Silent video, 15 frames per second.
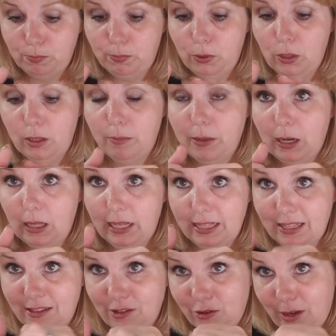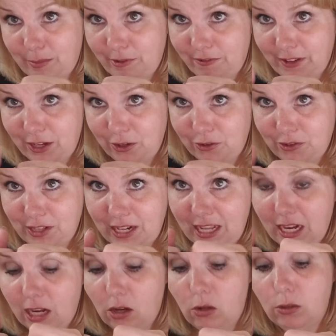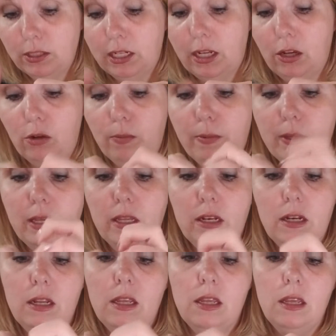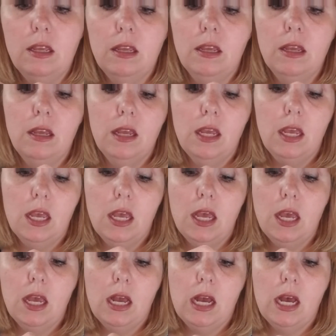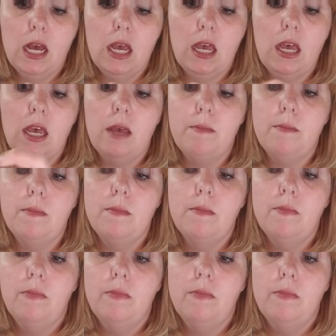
pull it apart like this and cram your fingers in it and hold it open, um,